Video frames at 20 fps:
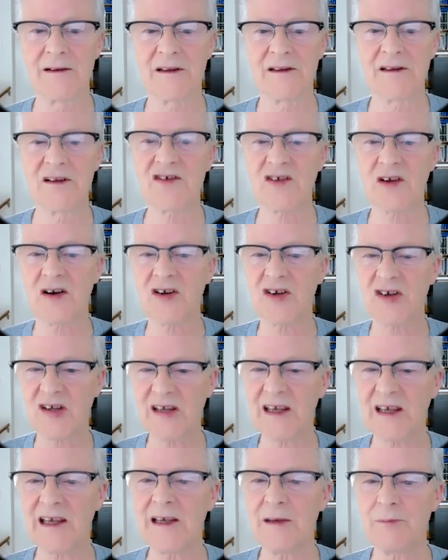These are
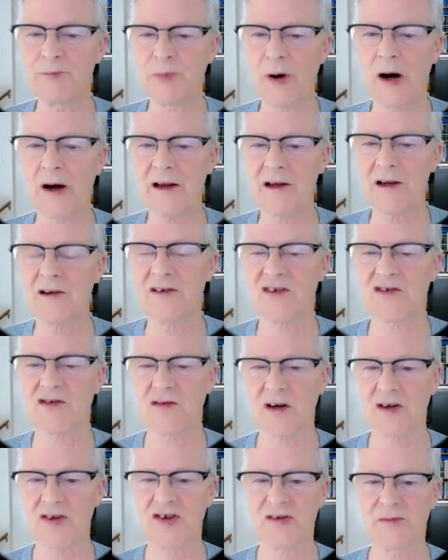key body
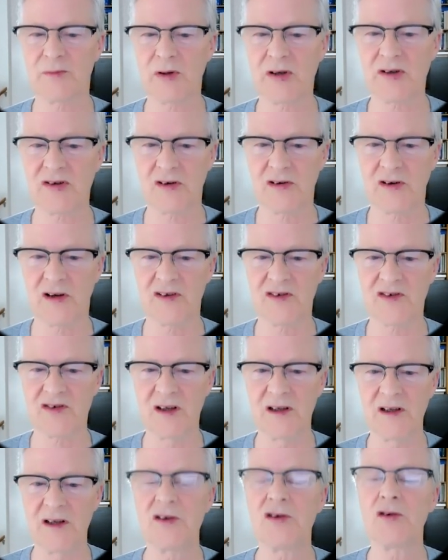construction materials.
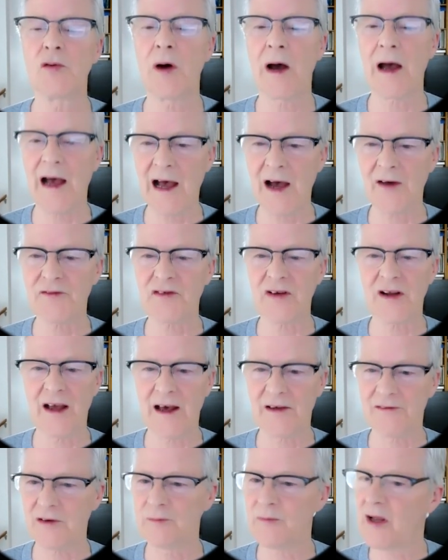You have to
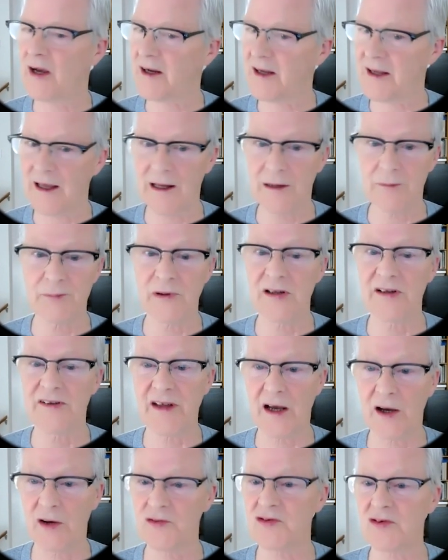have them. You can't build
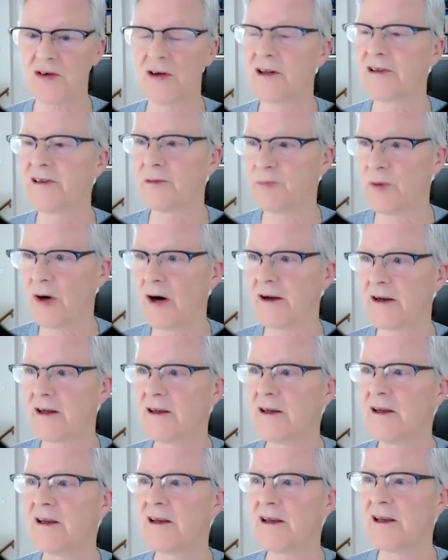a house called the
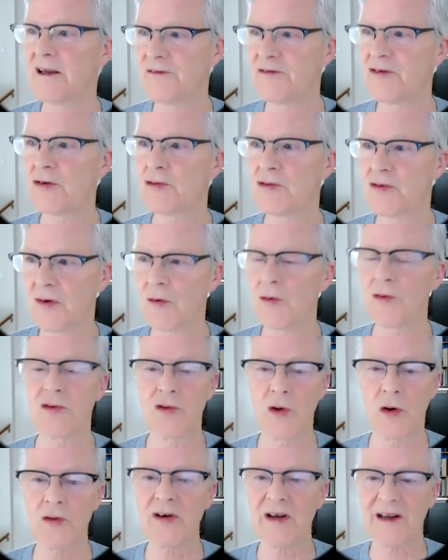body if you don't,
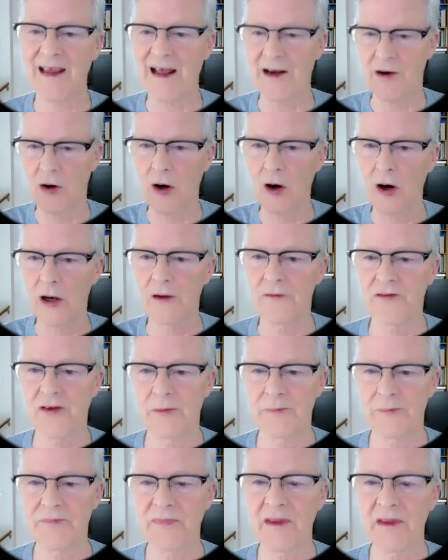don't get all of
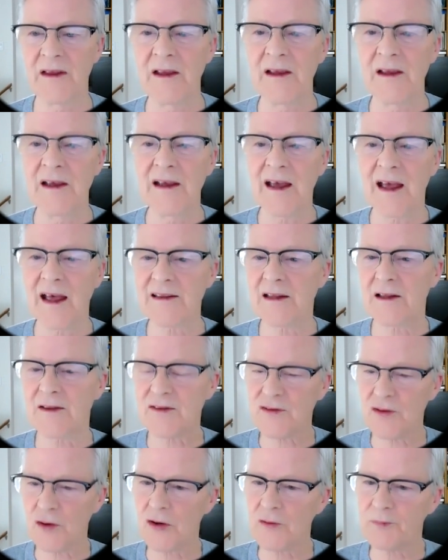them. And the
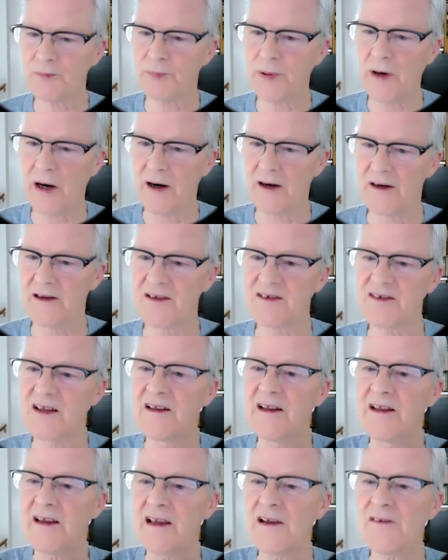third part is,
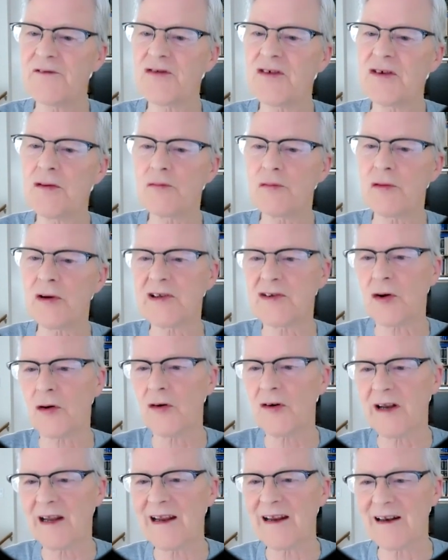if you
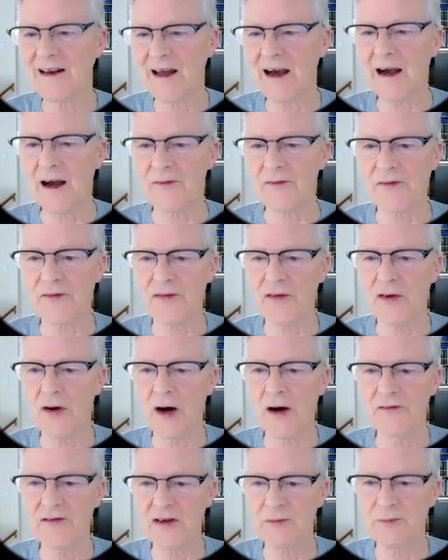return enough
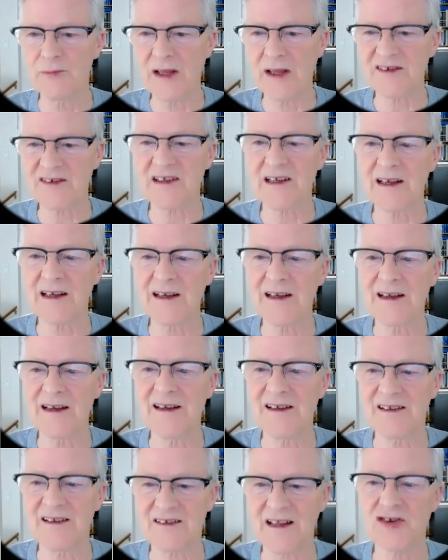of the missing
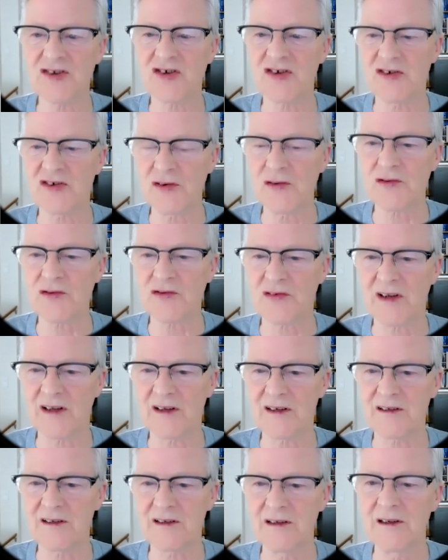essential
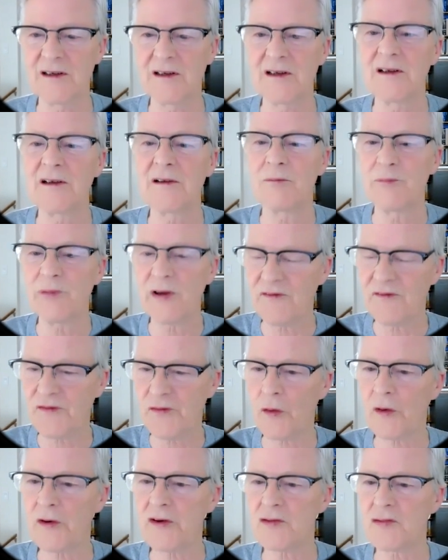nutrient
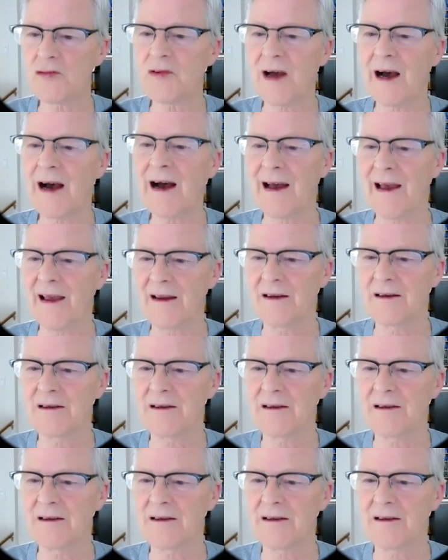before you die,